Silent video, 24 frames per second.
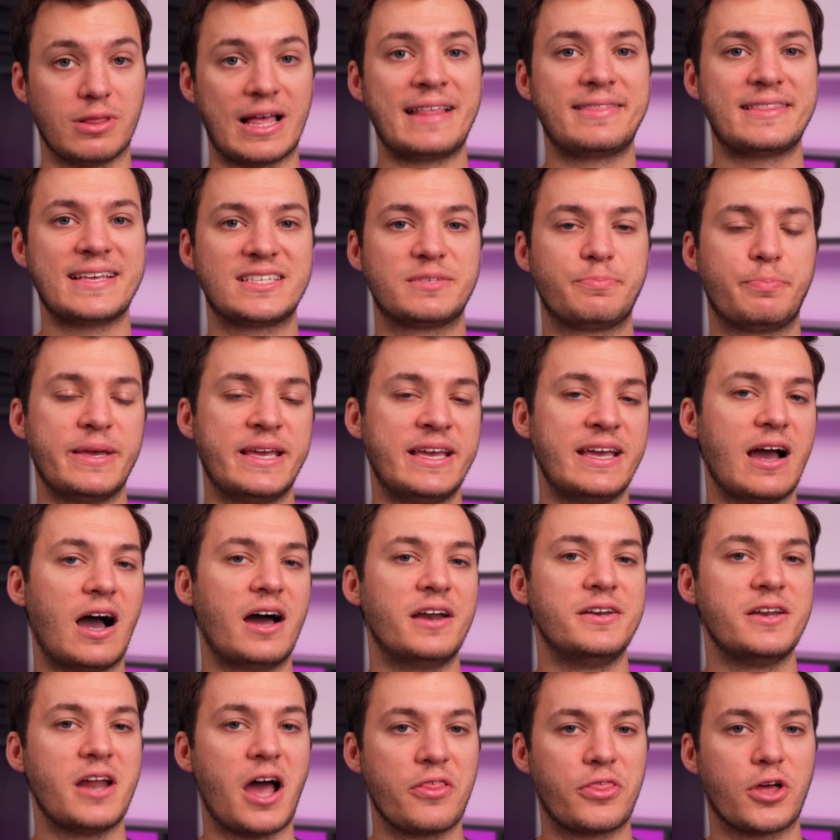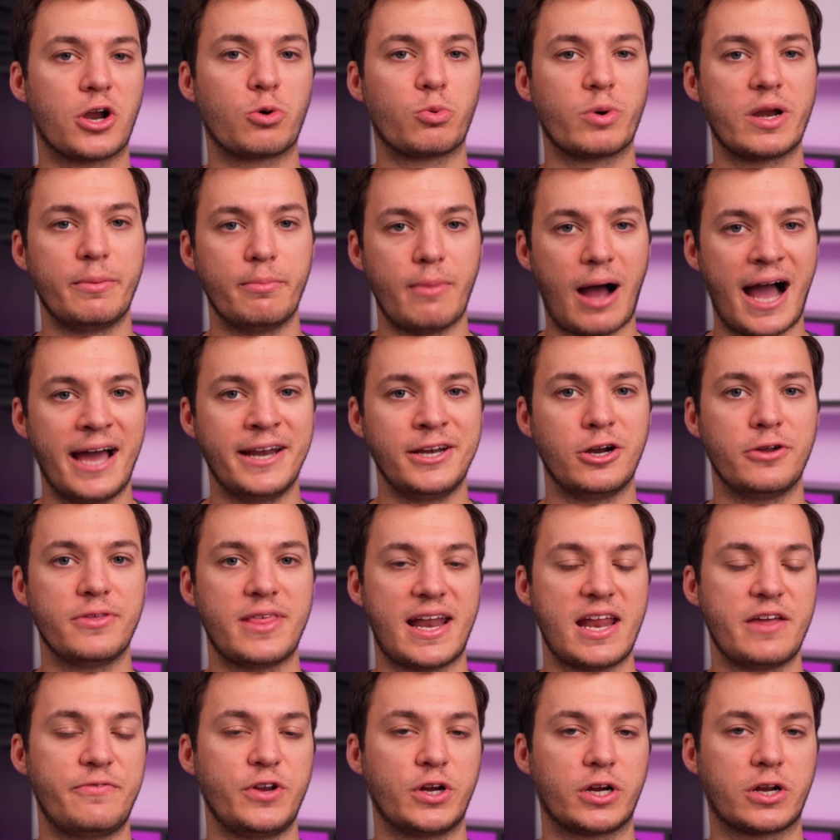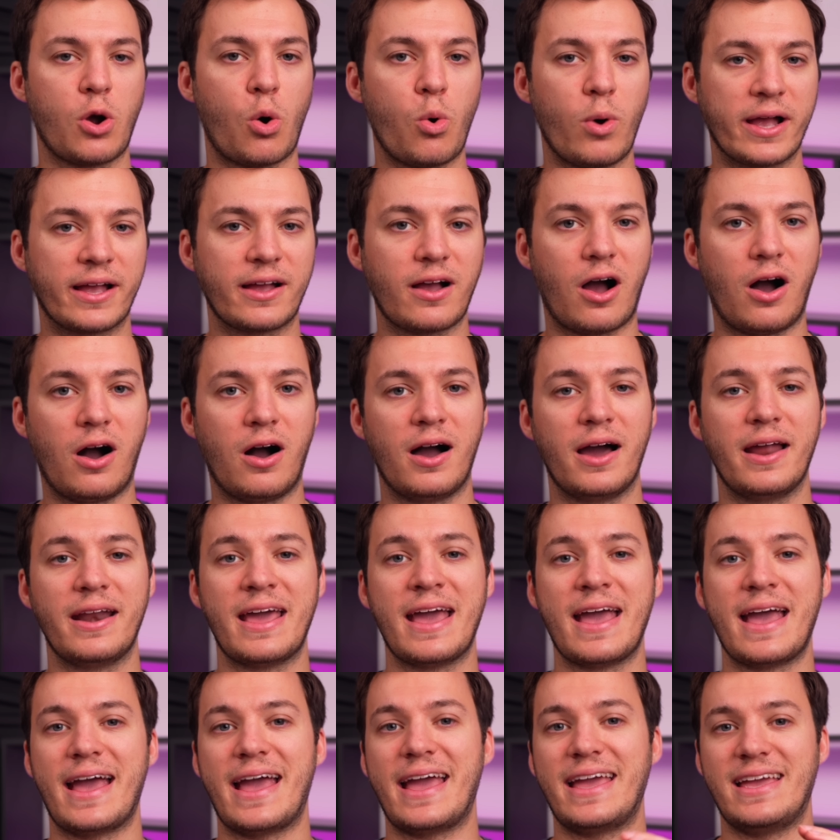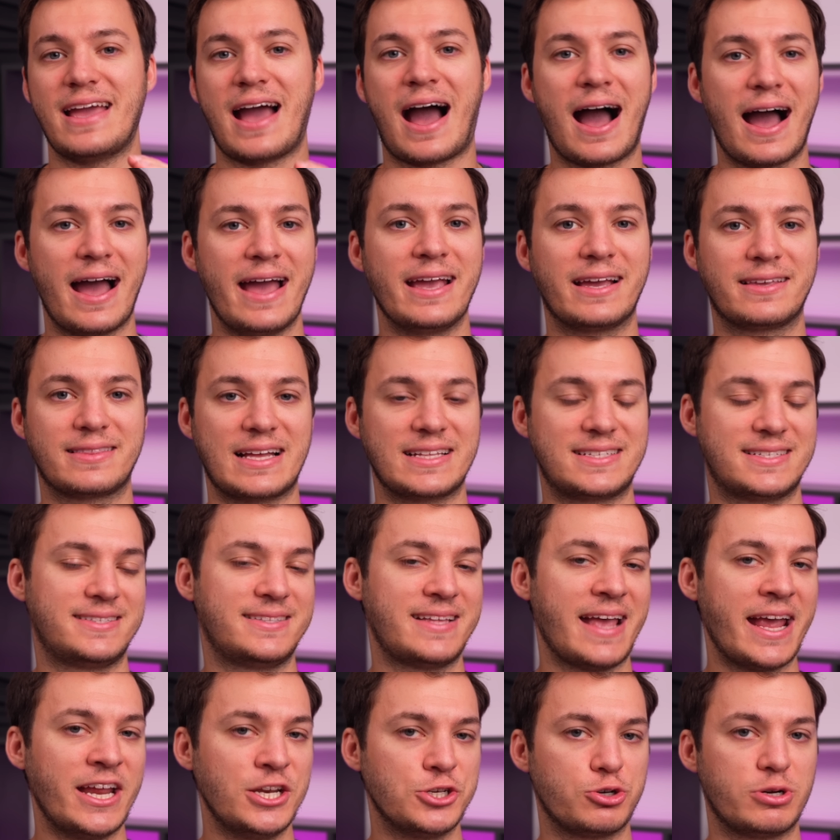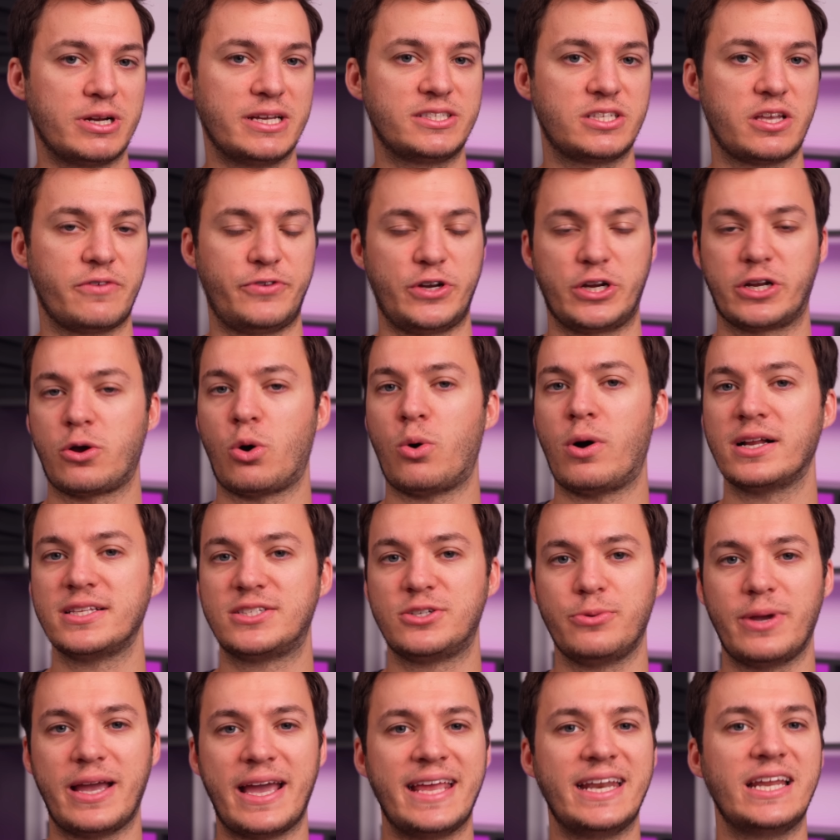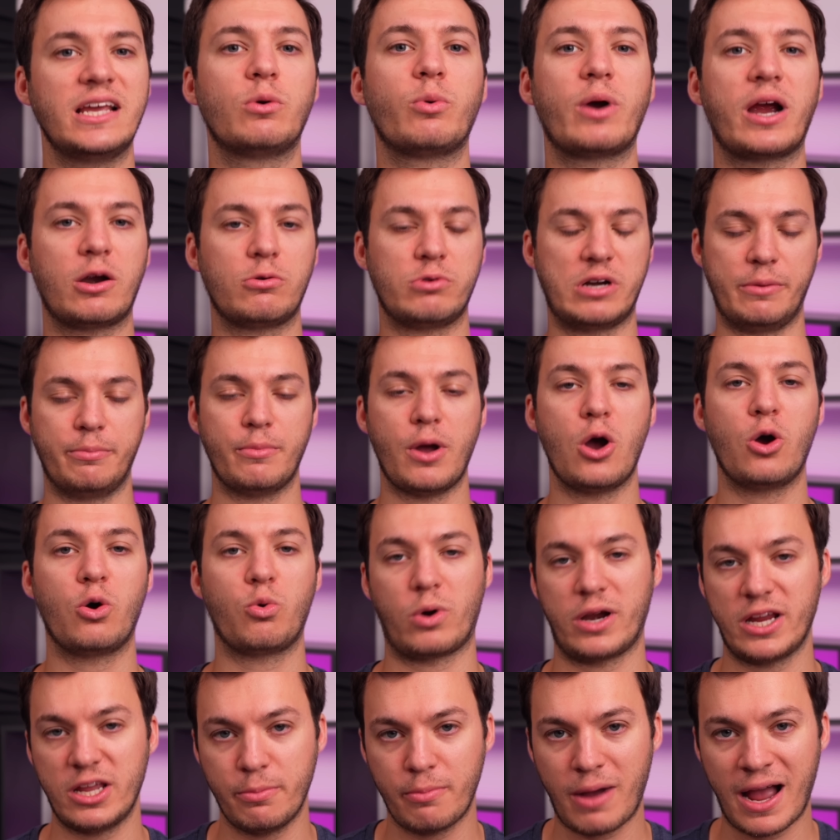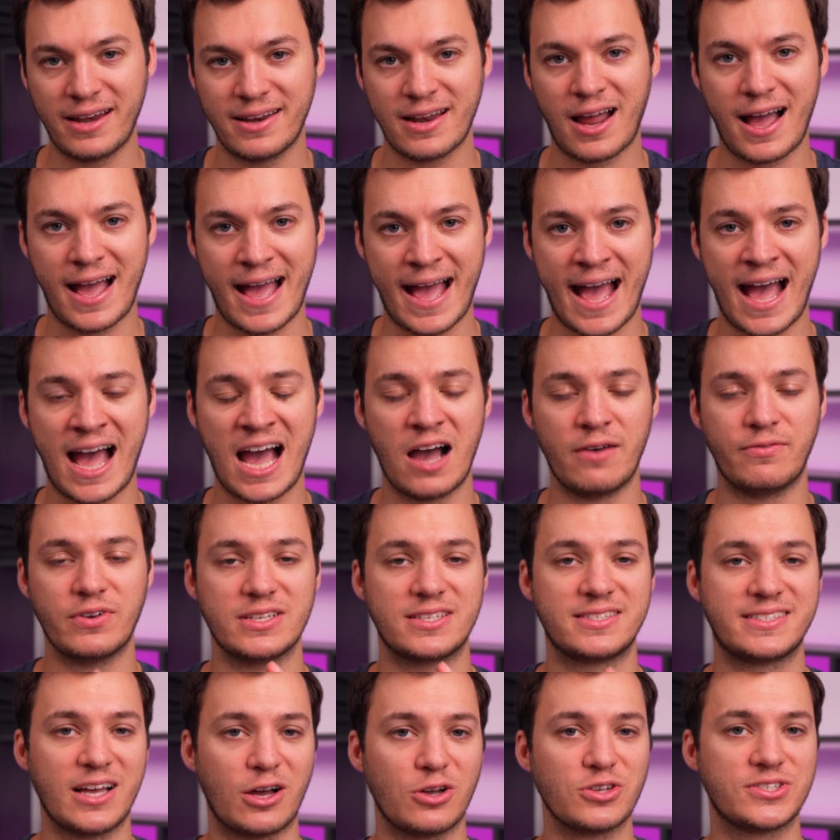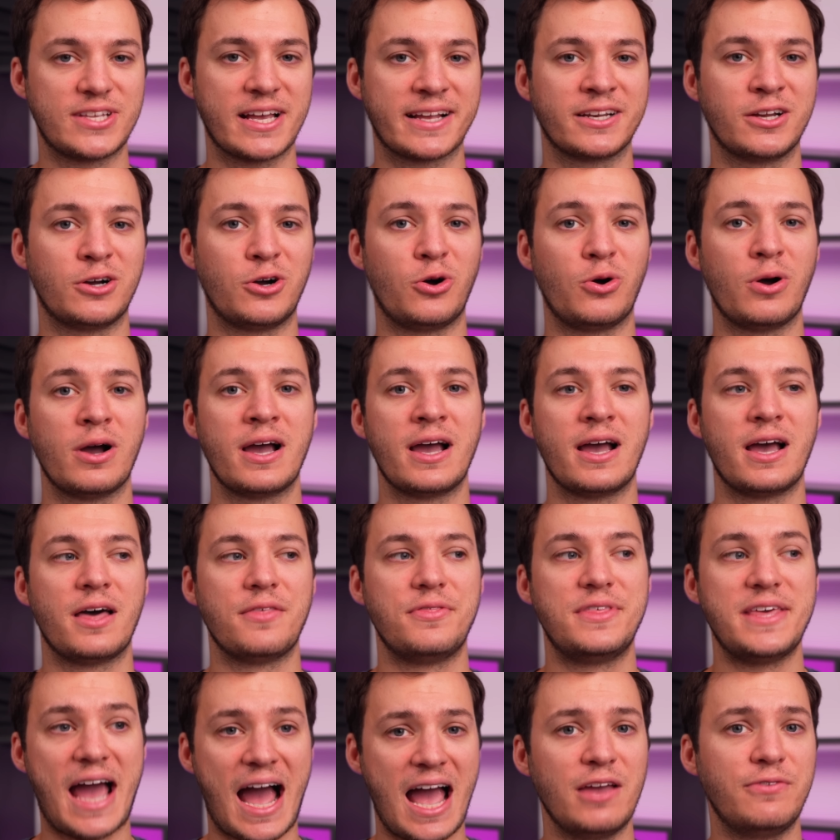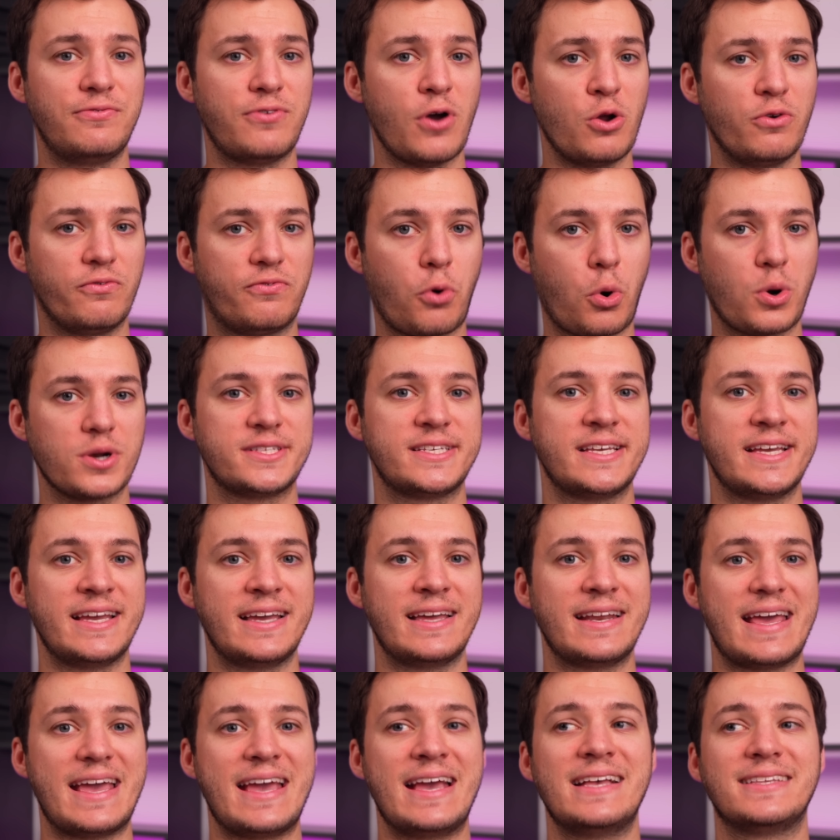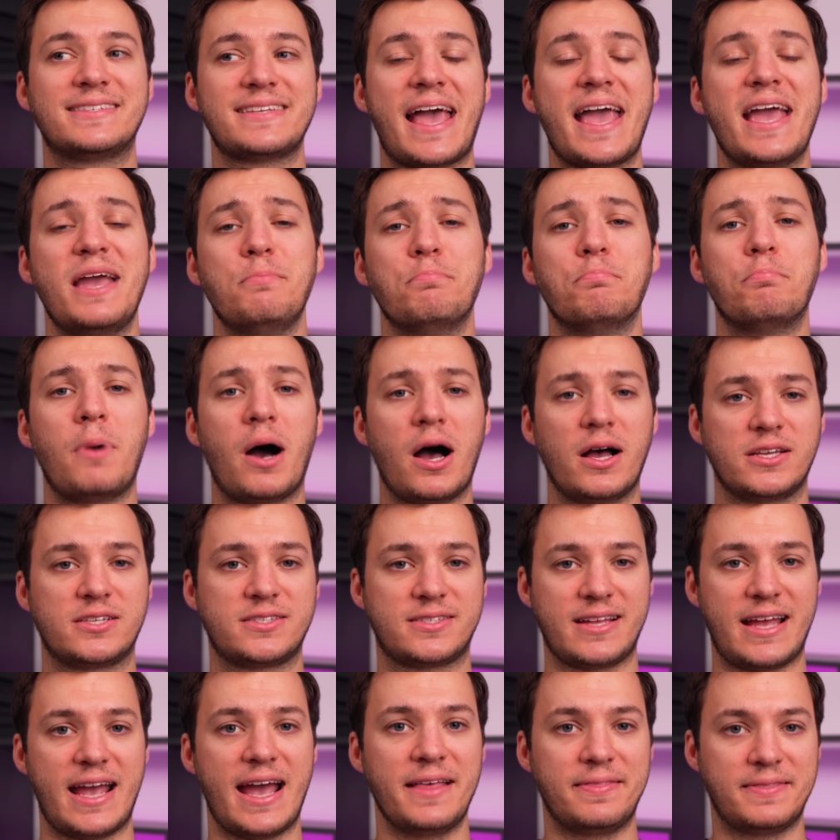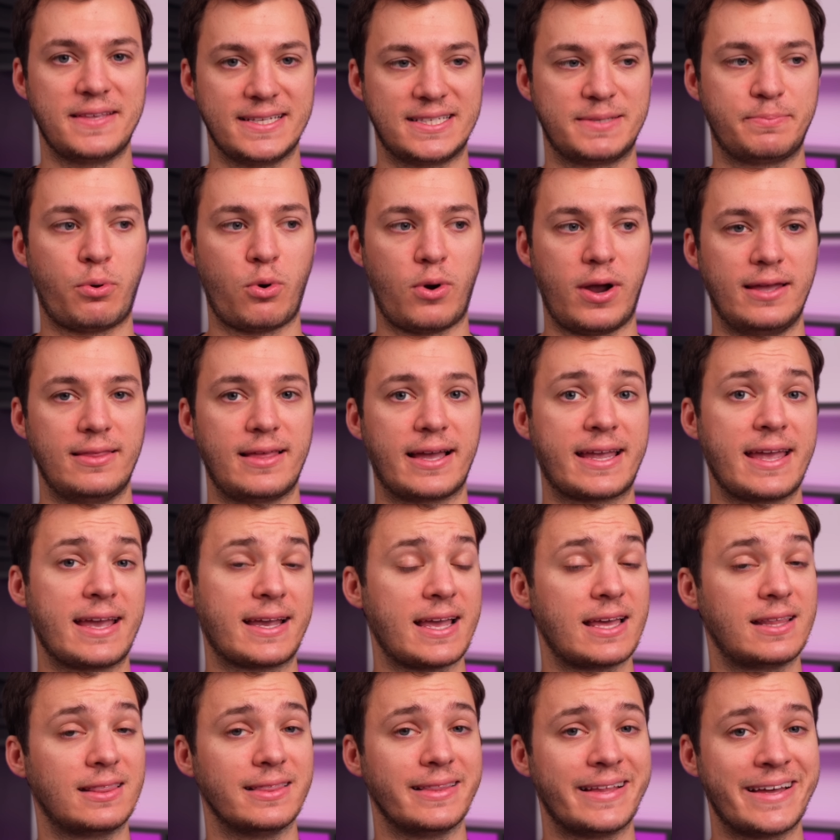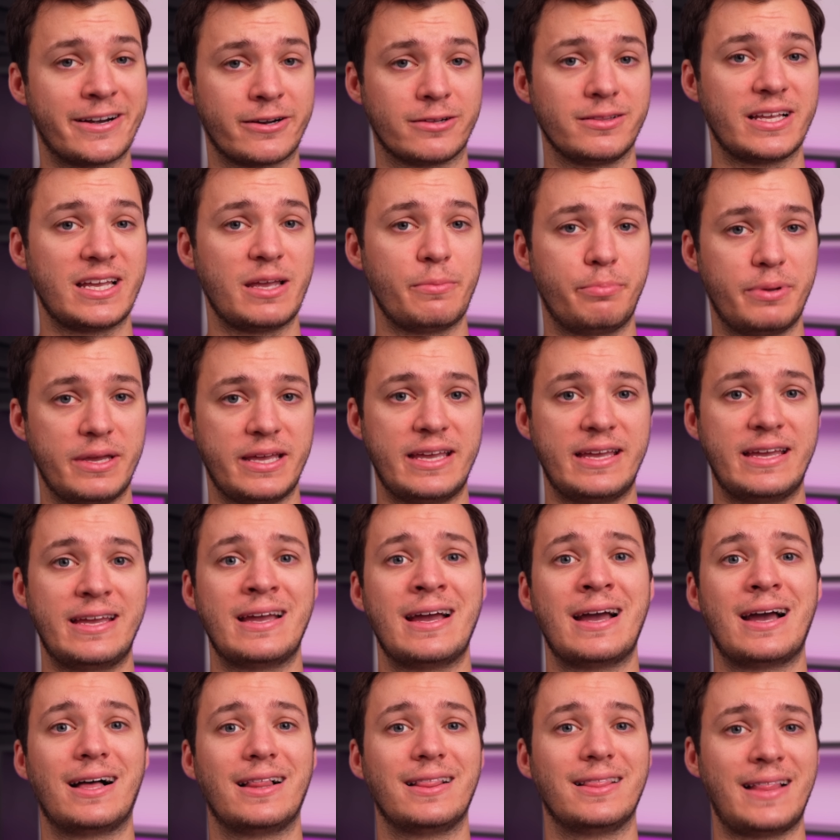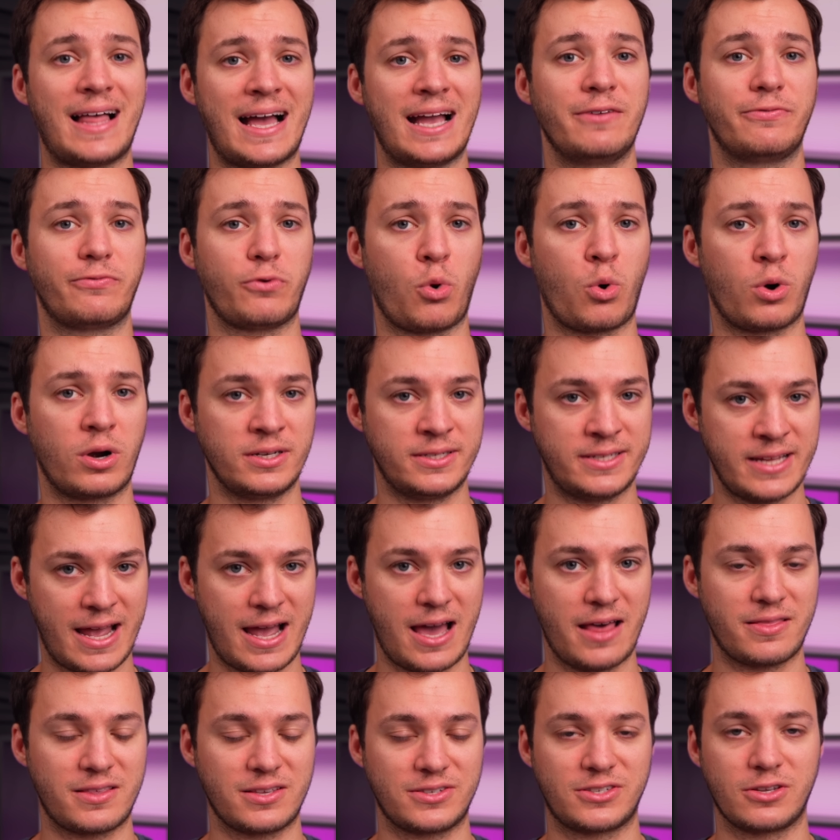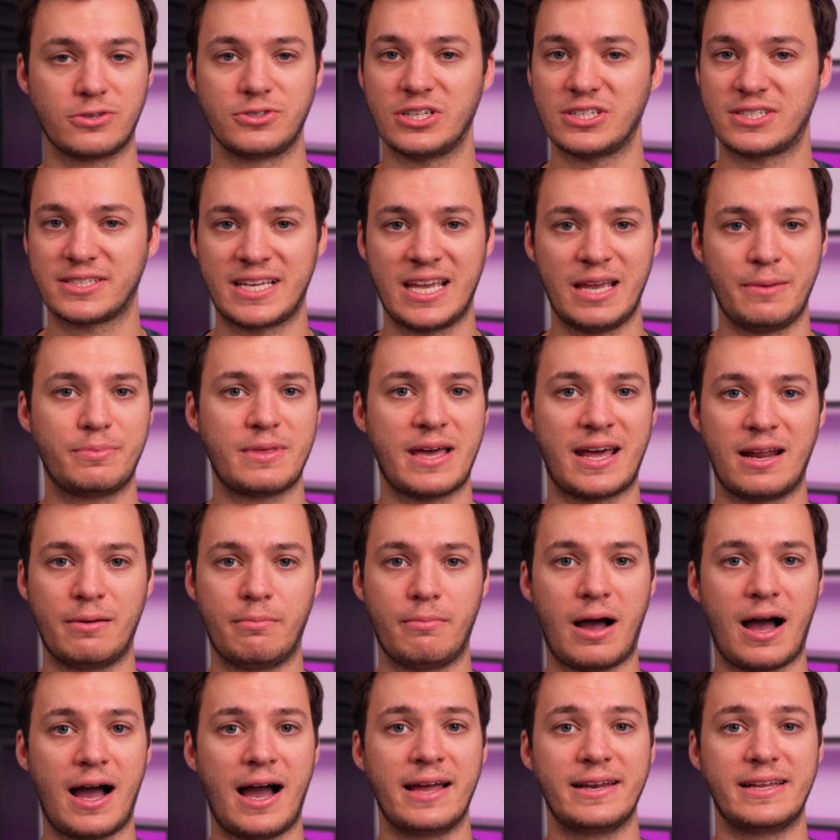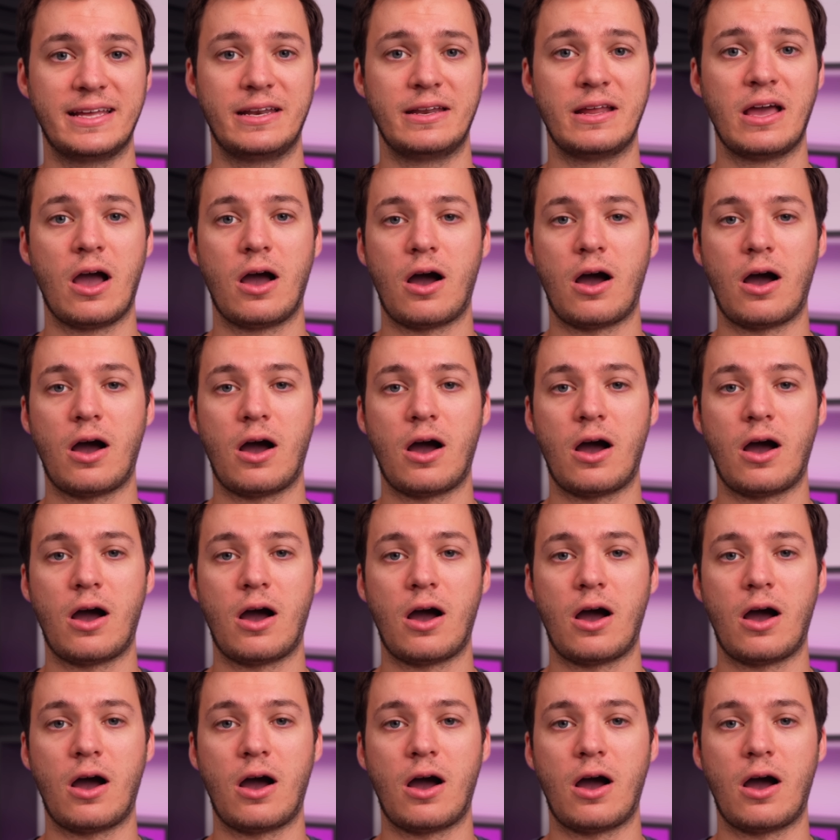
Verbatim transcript: let this be another reminder that if you're going on a hike that's dangerous, if you're going to anywhere remote where you might not have cell signal, the iPhone fourteen is a must at this point. Like, it could literally be life or death. So just keep that in mind, and